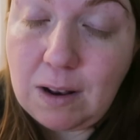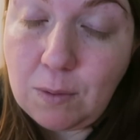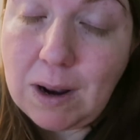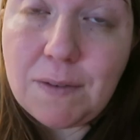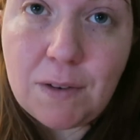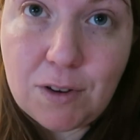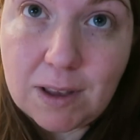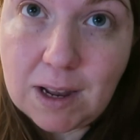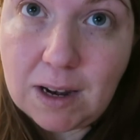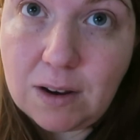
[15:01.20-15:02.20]
I don't have
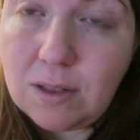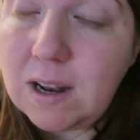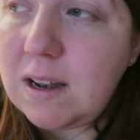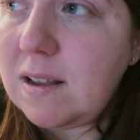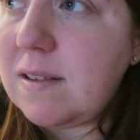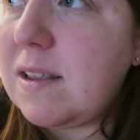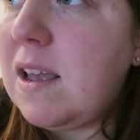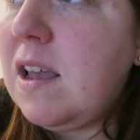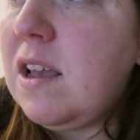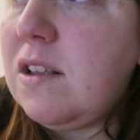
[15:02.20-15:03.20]
everything I need on that list,
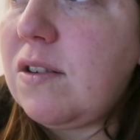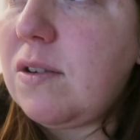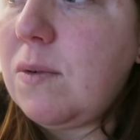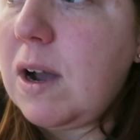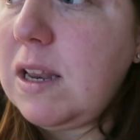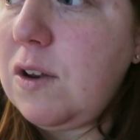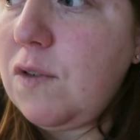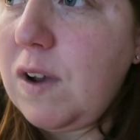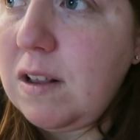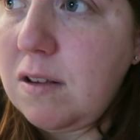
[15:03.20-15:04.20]
so I need
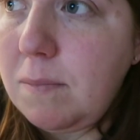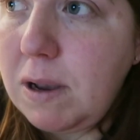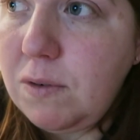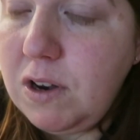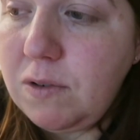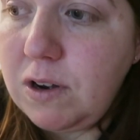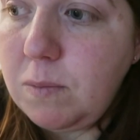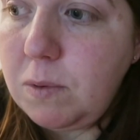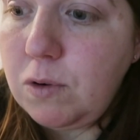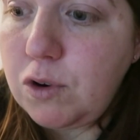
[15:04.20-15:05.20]
to find some
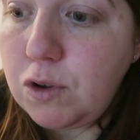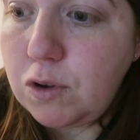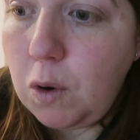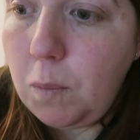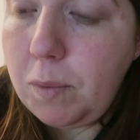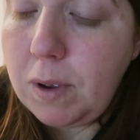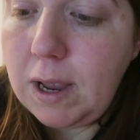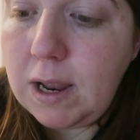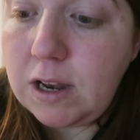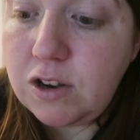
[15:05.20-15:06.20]
biodegradable soap
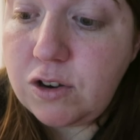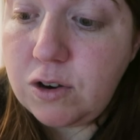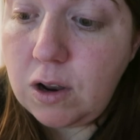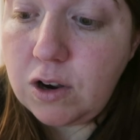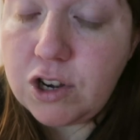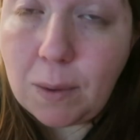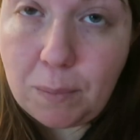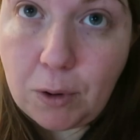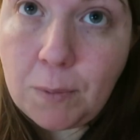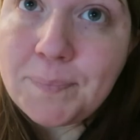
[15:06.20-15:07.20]
and
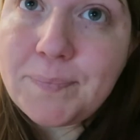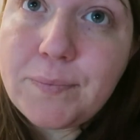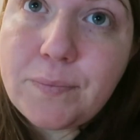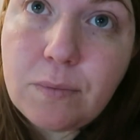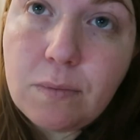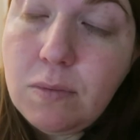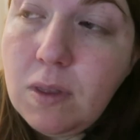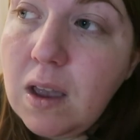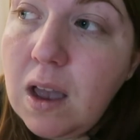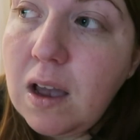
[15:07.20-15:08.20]
shampoo.
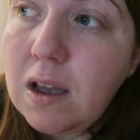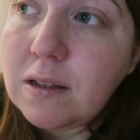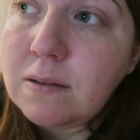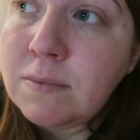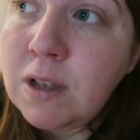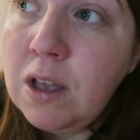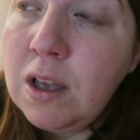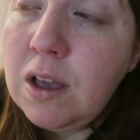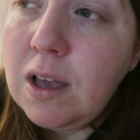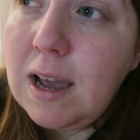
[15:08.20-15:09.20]

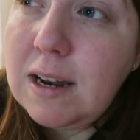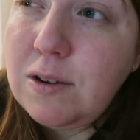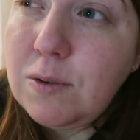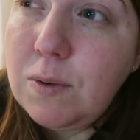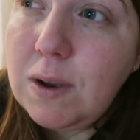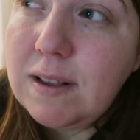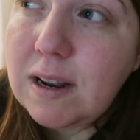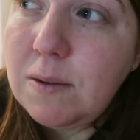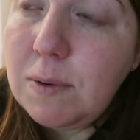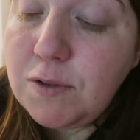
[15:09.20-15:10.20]
And I don't know
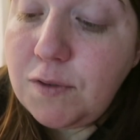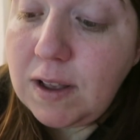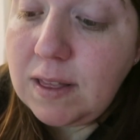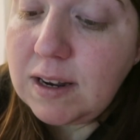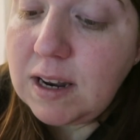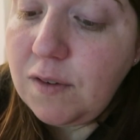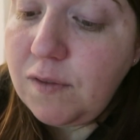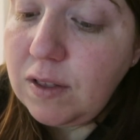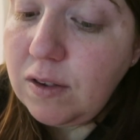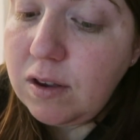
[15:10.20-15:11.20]
exactly where to find that. I
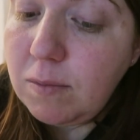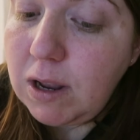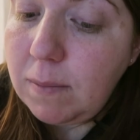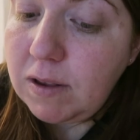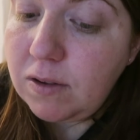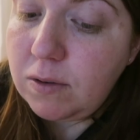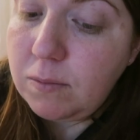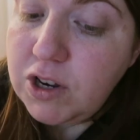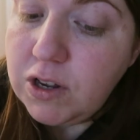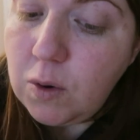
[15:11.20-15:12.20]
found some on
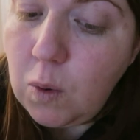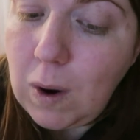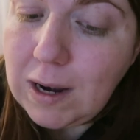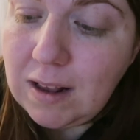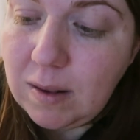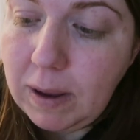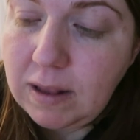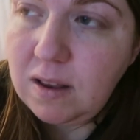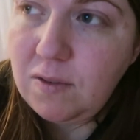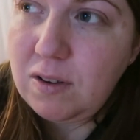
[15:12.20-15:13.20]
Amazon, which is quite
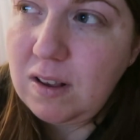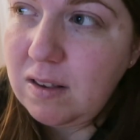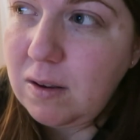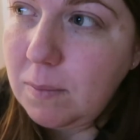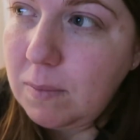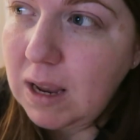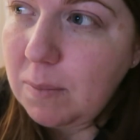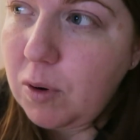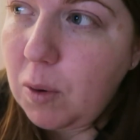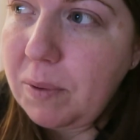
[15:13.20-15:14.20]
expensive because it's some
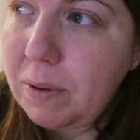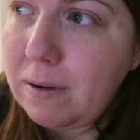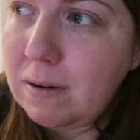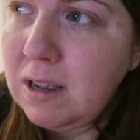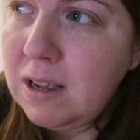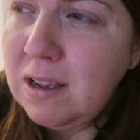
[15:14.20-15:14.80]
like proper